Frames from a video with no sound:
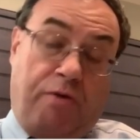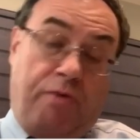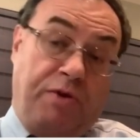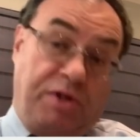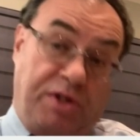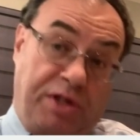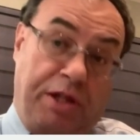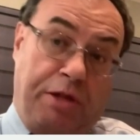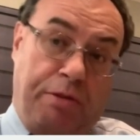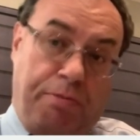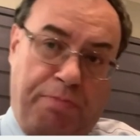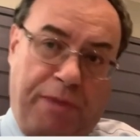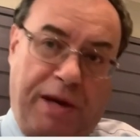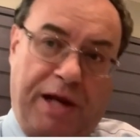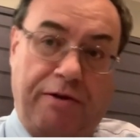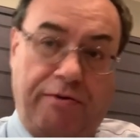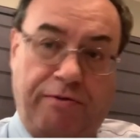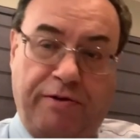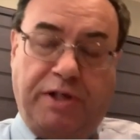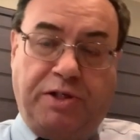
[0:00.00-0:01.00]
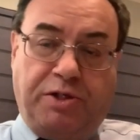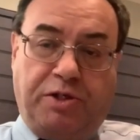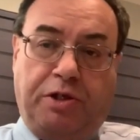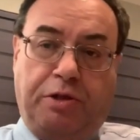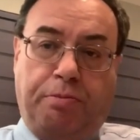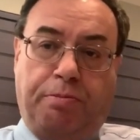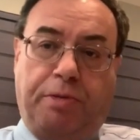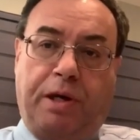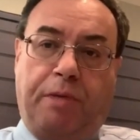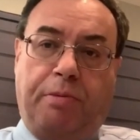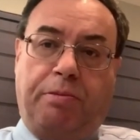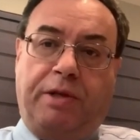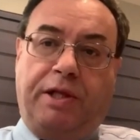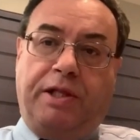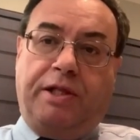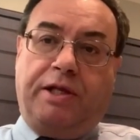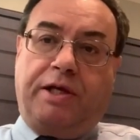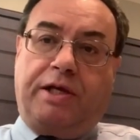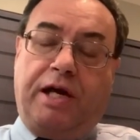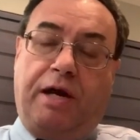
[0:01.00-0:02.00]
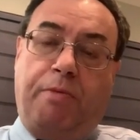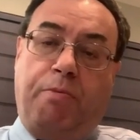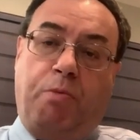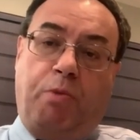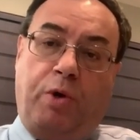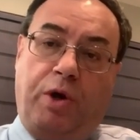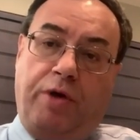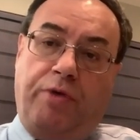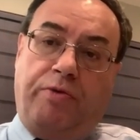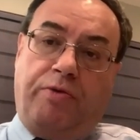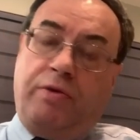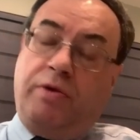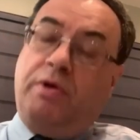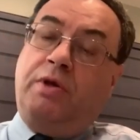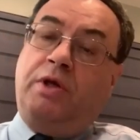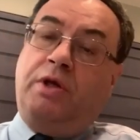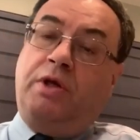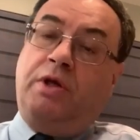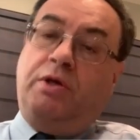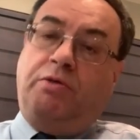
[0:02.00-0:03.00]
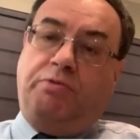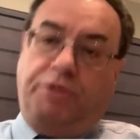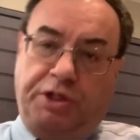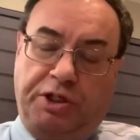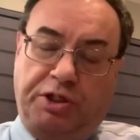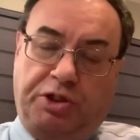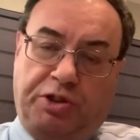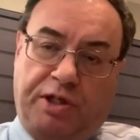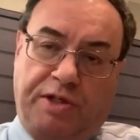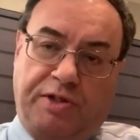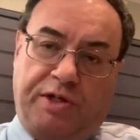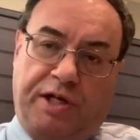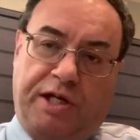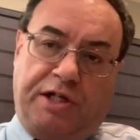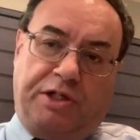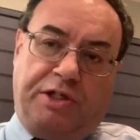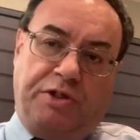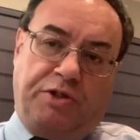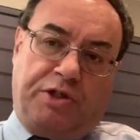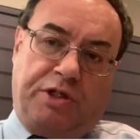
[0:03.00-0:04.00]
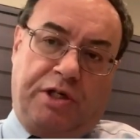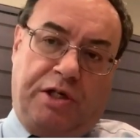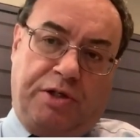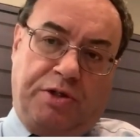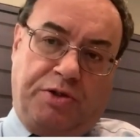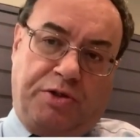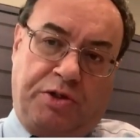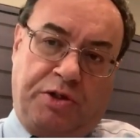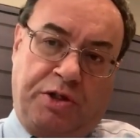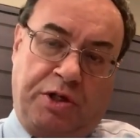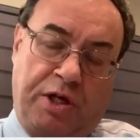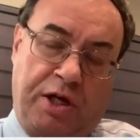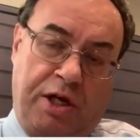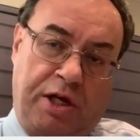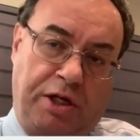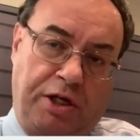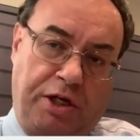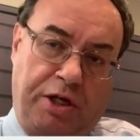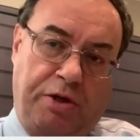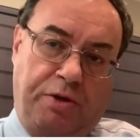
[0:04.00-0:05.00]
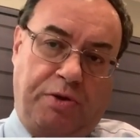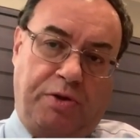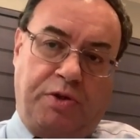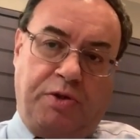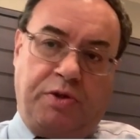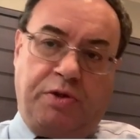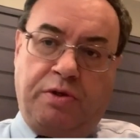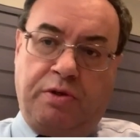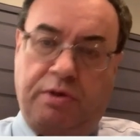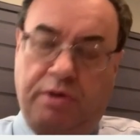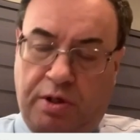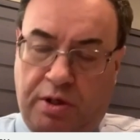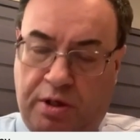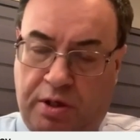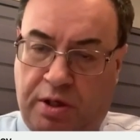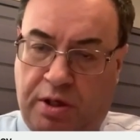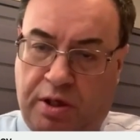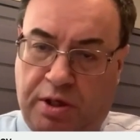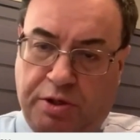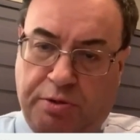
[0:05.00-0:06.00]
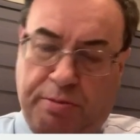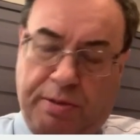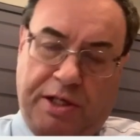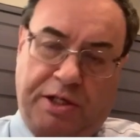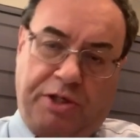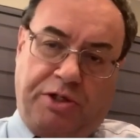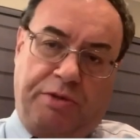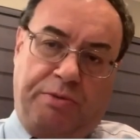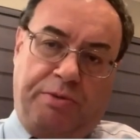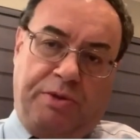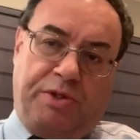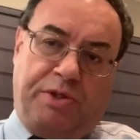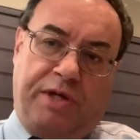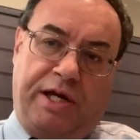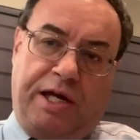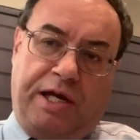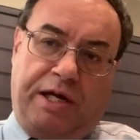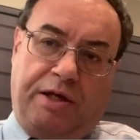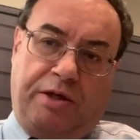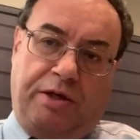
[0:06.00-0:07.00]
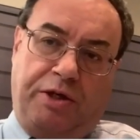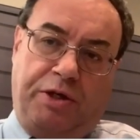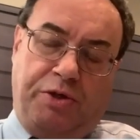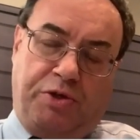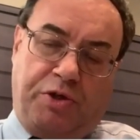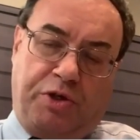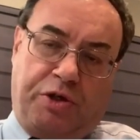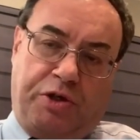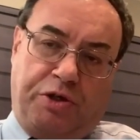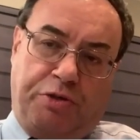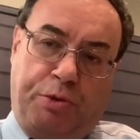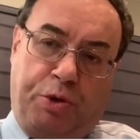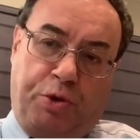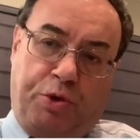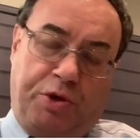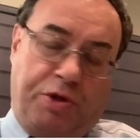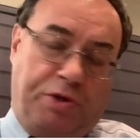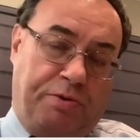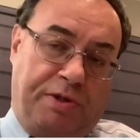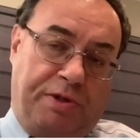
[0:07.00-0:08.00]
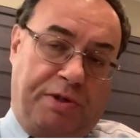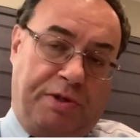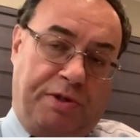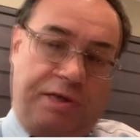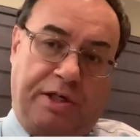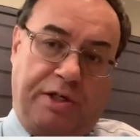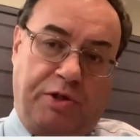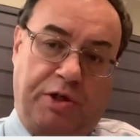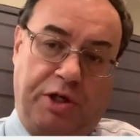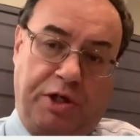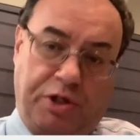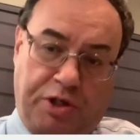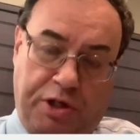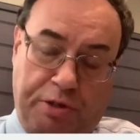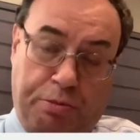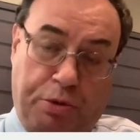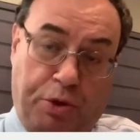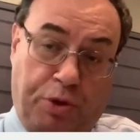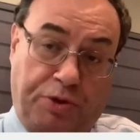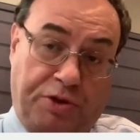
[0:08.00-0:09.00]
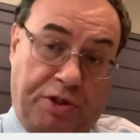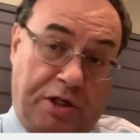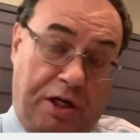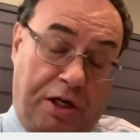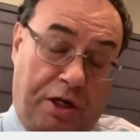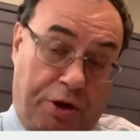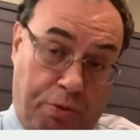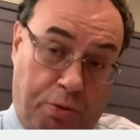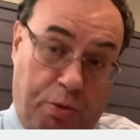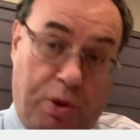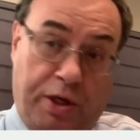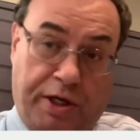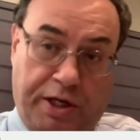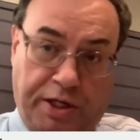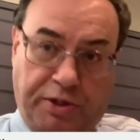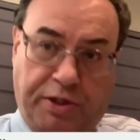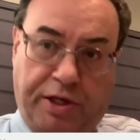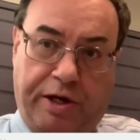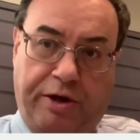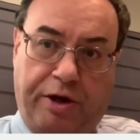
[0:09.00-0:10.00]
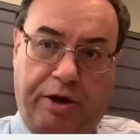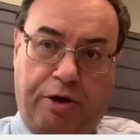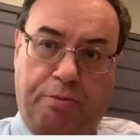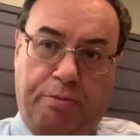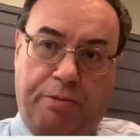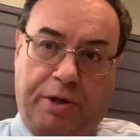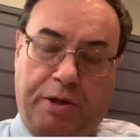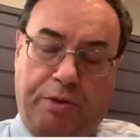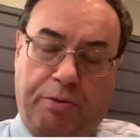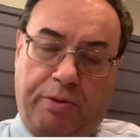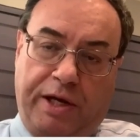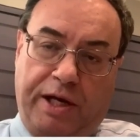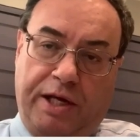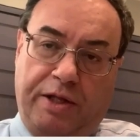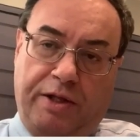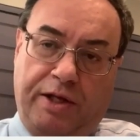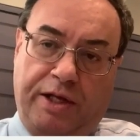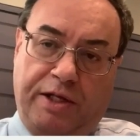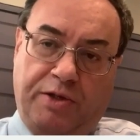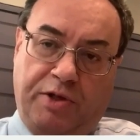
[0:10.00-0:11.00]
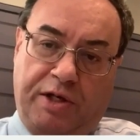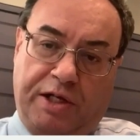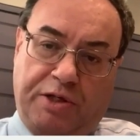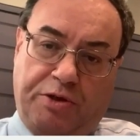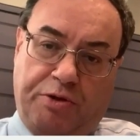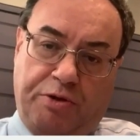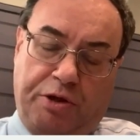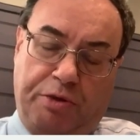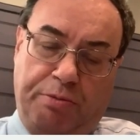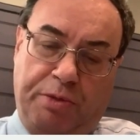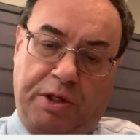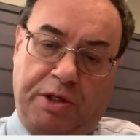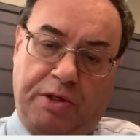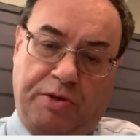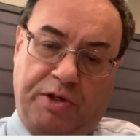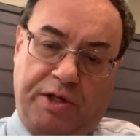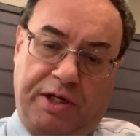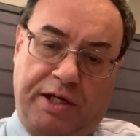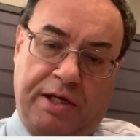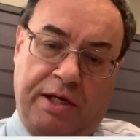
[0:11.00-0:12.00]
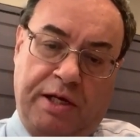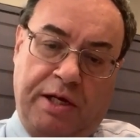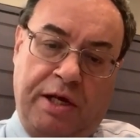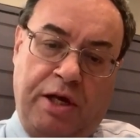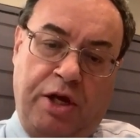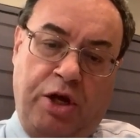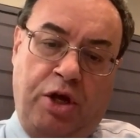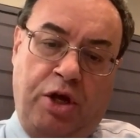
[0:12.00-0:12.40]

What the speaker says: and obviously the benefits to the public that come with reduced transactions costs, use, as Her Majesty was saying, use across borders, which I think is hugely important, and a lot of work is going on, by the way, in the international community.